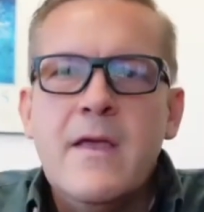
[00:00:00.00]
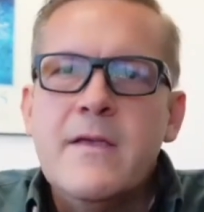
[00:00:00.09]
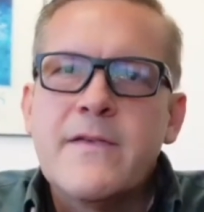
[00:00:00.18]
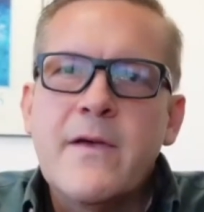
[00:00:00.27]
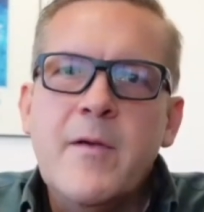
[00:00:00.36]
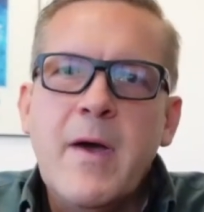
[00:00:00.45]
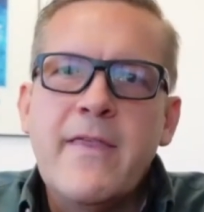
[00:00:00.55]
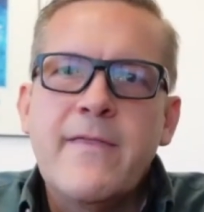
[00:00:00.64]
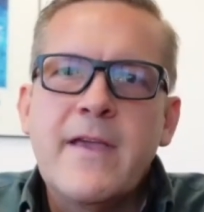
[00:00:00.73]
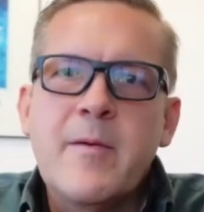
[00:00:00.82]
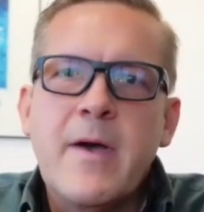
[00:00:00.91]
So you might
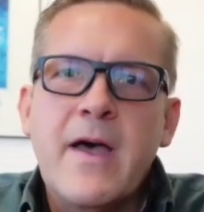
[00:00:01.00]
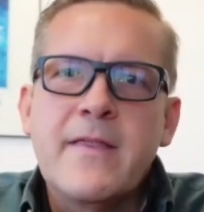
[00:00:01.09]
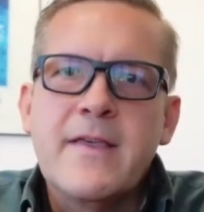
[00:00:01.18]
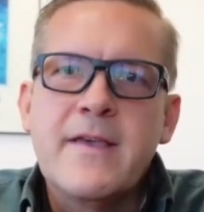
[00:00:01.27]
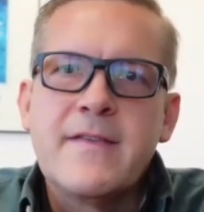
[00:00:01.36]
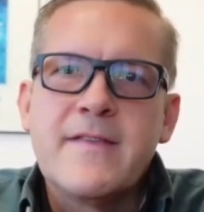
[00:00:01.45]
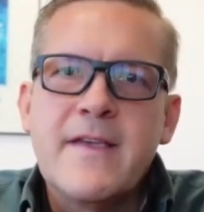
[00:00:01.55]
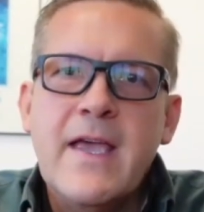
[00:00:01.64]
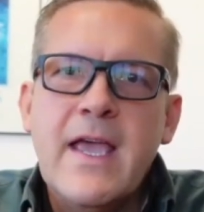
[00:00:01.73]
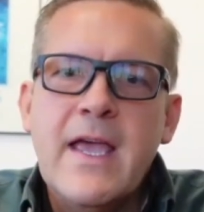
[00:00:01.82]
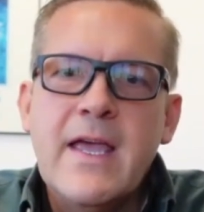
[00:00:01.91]
think about this
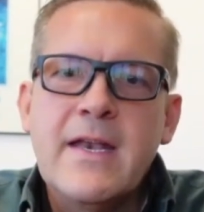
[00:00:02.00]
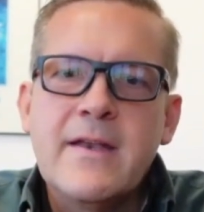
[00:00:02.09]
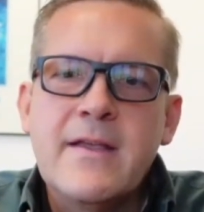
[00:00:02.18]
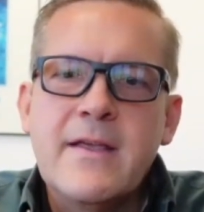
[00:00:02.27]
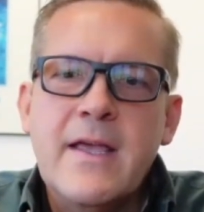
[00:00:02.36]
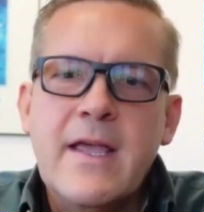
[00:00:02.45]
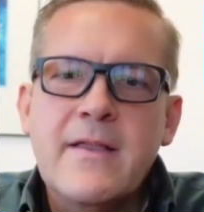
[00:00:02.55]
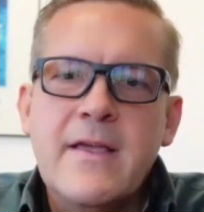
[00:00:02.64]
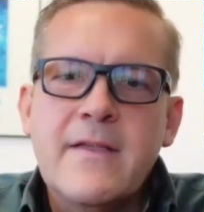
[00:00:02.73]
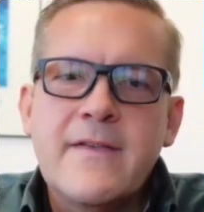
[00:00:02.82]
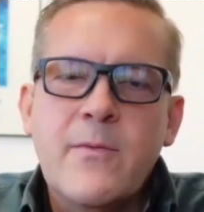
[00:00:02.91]
and
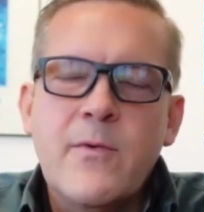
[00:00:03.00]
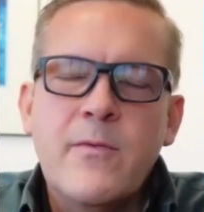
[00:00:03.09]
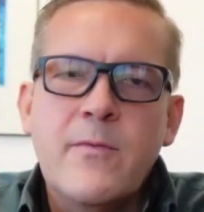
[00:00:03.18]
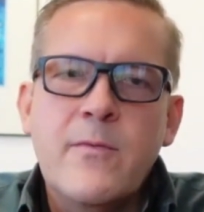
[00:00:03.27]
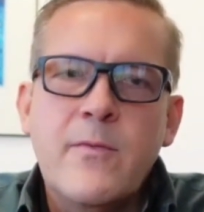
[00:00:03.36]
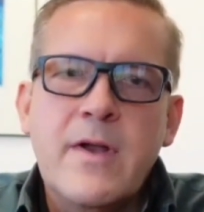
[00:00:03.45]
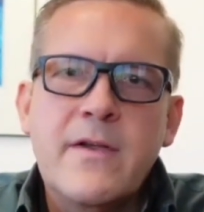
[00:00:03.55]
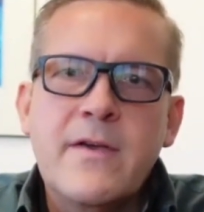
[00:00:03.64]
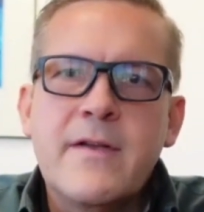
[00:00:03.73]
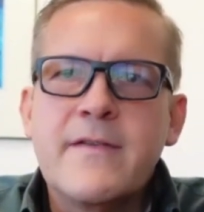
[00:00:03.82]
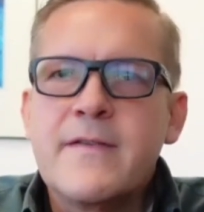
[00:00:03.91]
say, well, what
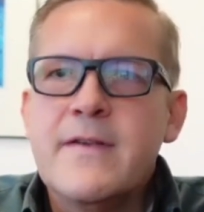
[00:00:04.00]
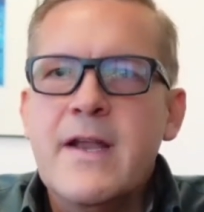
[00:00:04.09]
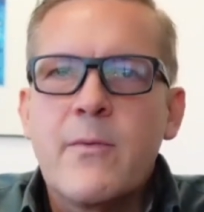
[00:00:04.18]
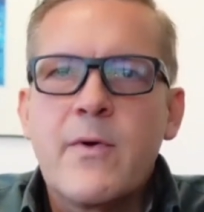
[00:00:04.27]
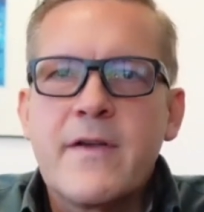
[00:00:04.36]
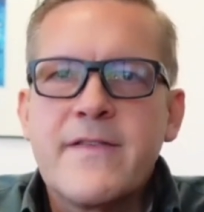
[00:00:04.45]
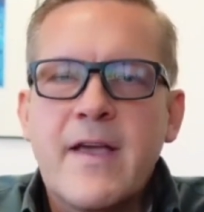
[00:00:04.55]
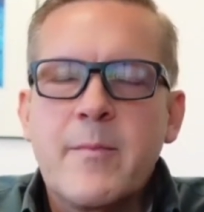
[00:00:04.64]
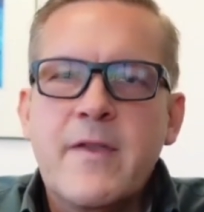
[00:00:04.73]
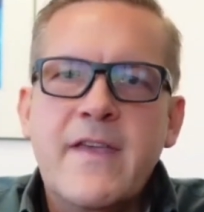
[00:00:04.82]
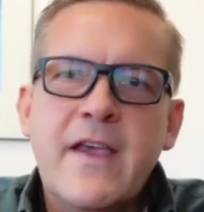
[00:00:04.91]
good does network
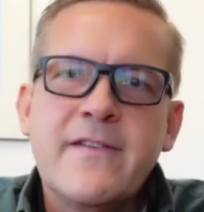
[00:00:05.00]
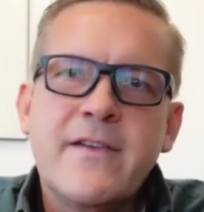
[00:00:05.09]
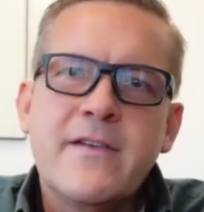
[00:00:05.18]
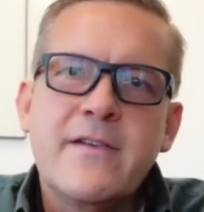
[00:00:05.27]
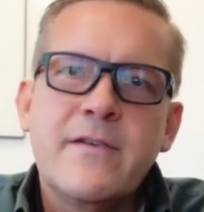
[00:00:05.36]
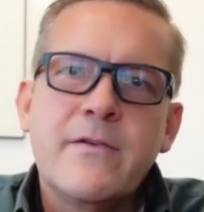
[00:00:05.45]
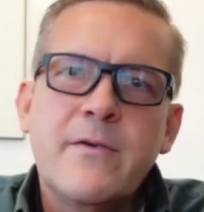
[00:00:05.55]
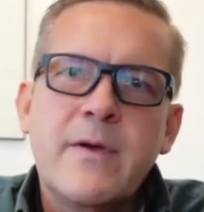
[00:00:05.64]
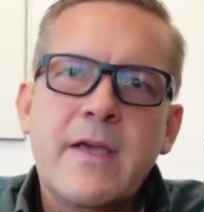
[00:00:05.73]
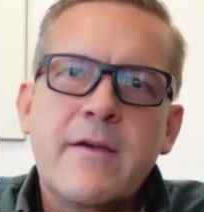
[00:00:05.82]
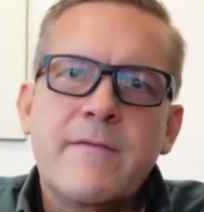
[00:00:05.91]
segmentation do
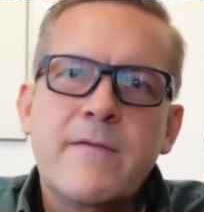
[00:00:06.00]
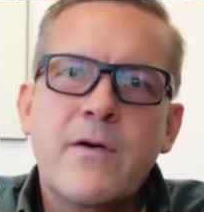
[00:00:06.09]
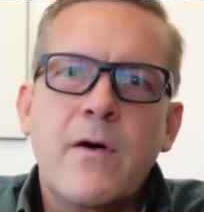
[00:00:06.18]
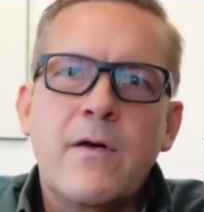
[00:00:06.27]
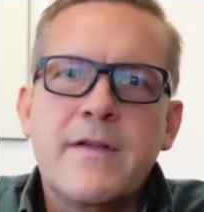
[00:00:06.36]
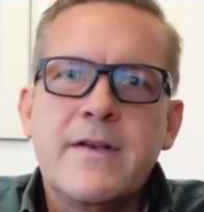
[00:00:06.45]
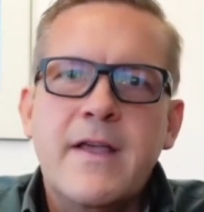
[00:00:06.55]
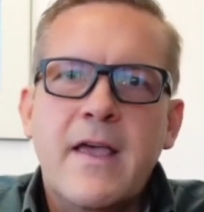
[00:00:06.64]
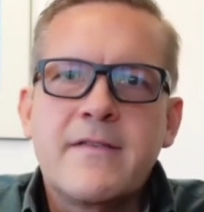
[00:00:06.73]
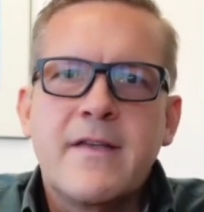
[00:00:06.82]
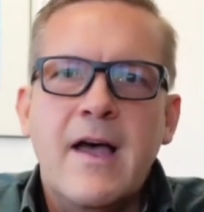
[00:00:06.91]
if all the
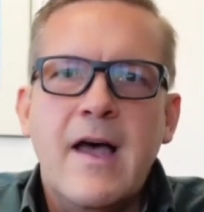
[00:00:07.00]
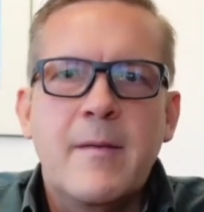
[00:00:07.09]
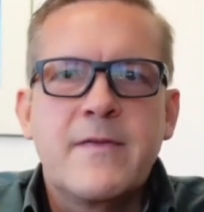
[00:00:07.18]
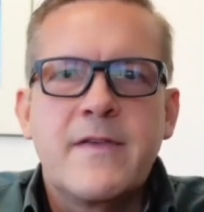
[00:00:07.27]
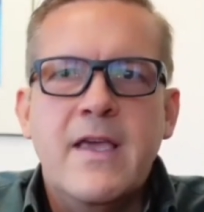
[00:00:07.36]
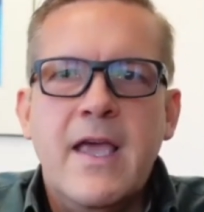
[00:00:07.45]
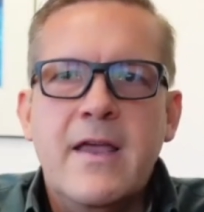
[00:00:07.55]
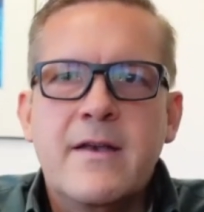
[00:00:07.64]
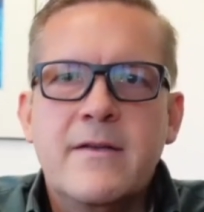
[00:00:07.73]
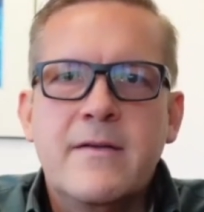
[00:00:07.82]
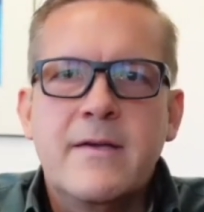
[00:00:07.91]
desktops
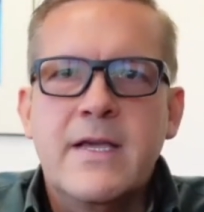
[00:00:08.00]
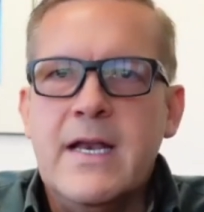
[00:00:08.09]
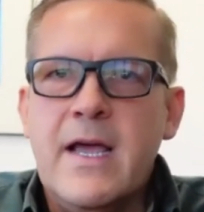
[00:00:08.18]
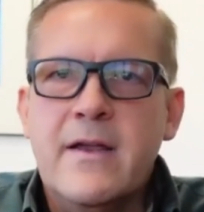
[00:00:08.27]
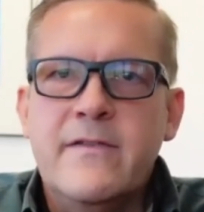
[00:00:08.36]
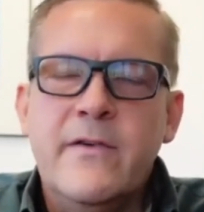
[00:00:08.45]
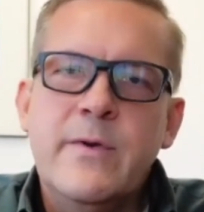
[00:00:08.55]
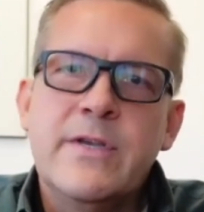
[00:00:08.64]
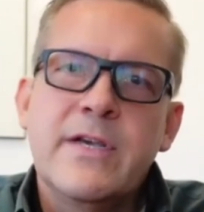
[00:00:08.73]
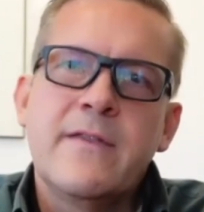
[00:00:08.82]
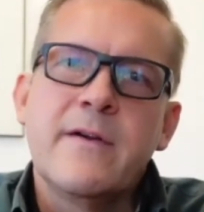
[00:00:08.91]
can connect to
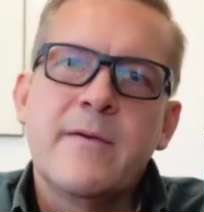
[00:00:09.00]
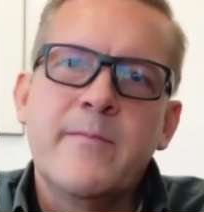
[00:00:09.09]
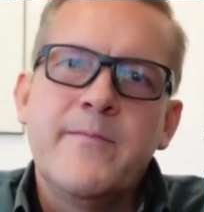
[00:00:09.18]
each other?